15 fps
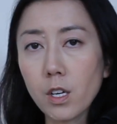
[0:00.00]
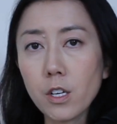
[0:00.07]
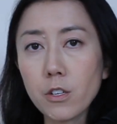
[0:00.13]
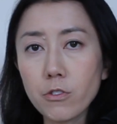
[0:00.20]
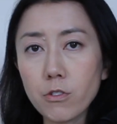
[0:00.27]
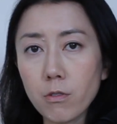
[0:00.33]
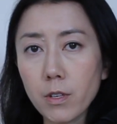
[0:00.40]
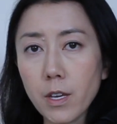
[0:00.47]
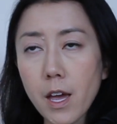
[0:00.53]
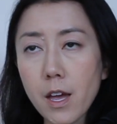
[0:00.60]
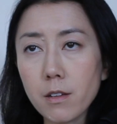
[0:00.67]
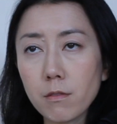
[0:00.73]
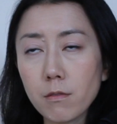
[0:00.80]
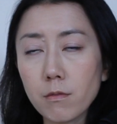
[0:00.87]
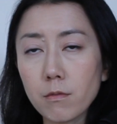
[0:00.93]
So
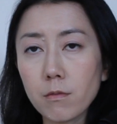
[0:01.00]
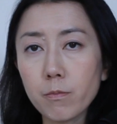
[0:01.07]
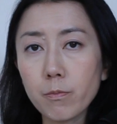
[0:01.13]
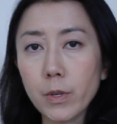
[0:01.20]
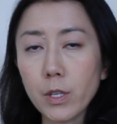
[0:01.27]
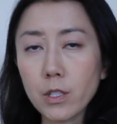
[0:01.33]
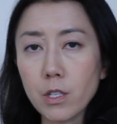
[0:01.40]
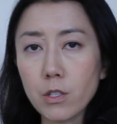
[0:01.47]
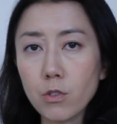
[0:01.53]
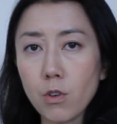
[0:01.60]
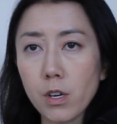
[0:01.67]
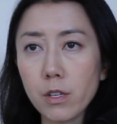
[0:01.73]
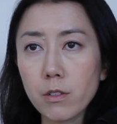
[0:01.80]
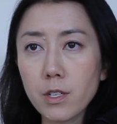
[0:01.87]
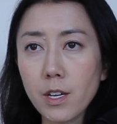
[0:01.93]
again, because it
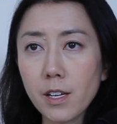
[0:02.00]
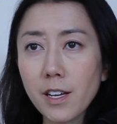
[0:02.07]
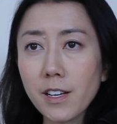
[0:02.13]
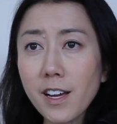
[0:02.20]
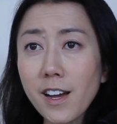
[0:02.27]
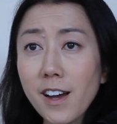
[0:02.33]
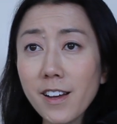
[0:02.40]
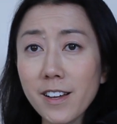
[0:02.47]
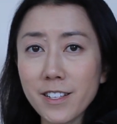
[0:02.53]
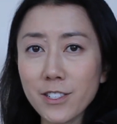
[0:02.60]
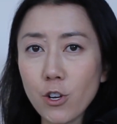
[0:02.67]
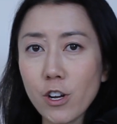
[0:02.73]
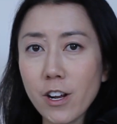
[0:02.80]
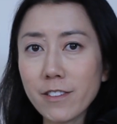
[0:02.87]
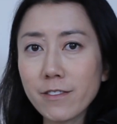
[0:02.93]
started da da da and it
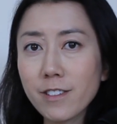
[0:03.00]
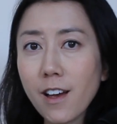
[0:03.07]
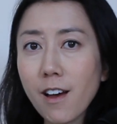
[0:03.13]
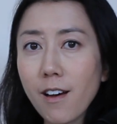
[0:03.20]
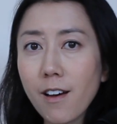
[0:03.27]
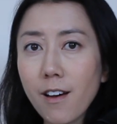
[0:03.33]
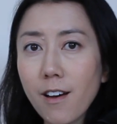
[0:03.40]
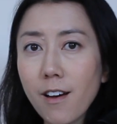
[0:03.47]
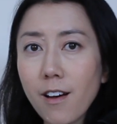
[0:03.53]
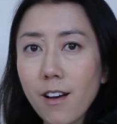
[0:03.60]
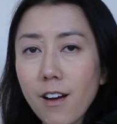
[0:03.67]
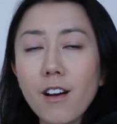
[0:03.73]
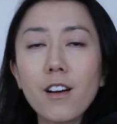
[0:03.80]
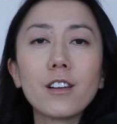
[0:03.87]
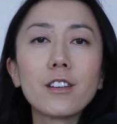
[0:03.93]
started on
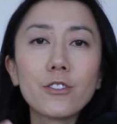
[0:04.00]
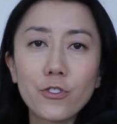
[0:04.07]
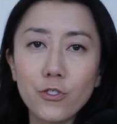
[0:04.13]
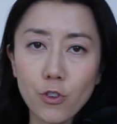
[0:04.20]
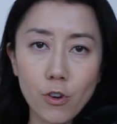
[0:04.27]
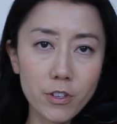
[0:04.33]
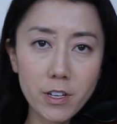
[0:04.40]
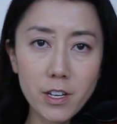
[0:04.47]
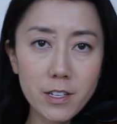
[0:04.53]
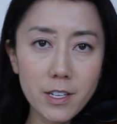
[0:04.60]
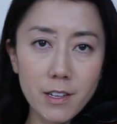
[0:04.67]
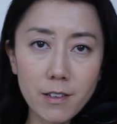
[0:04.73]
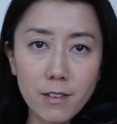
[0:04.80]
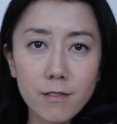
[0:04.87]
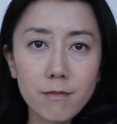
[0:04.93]
da, starts on a
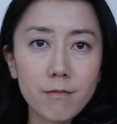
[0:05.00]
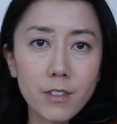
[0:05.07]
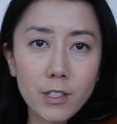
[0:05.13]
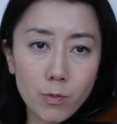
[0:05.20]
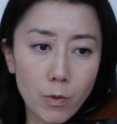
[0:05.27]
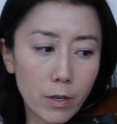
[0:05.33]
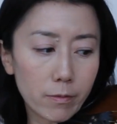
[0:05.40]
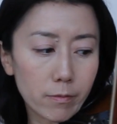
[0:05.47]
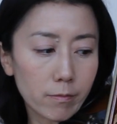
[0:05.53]
D, this one.